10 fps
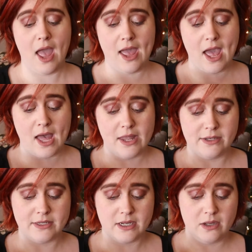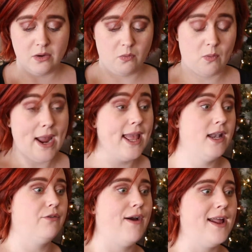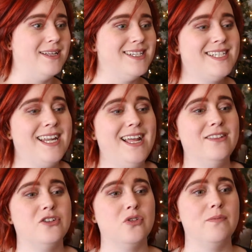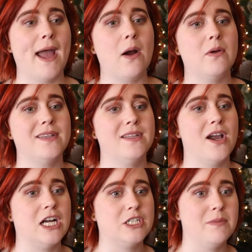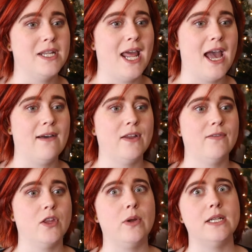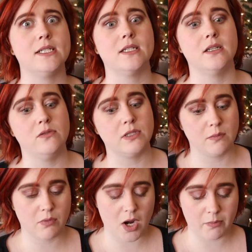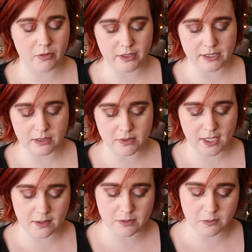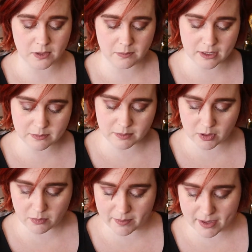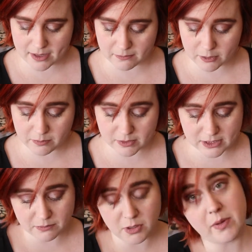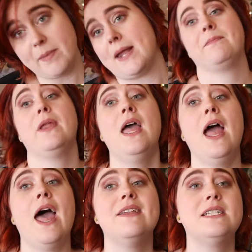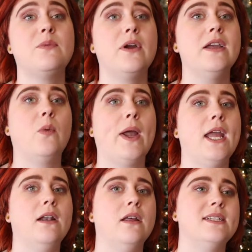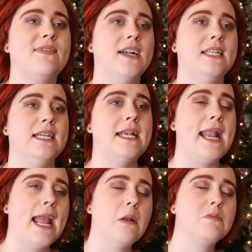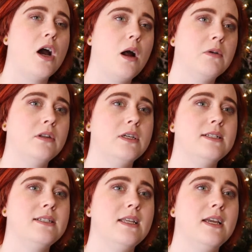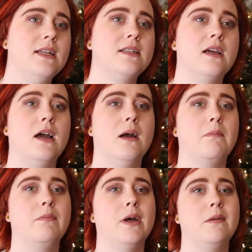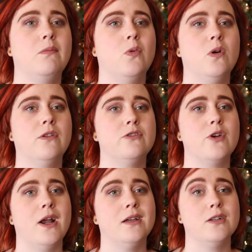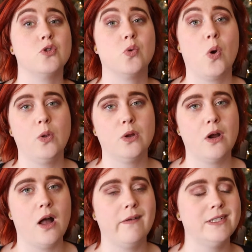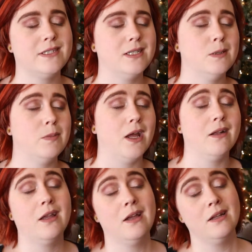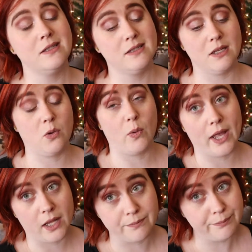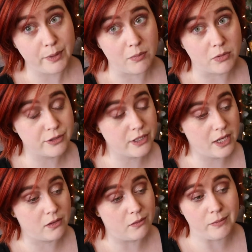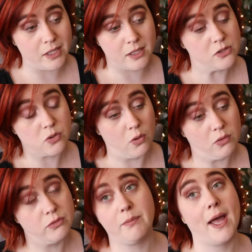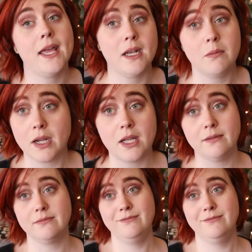and Rand finally seeing the true power that the Ashamen have, even though he doesn't use them properly sometimes. It really makes me blow my mind. It really wants to blow my mind. And this is where Egwene is finally named Amerlin's seat, but more they're trying to control her, obviously, but this Egwene, people, she ain't gonna be controlled by anybody.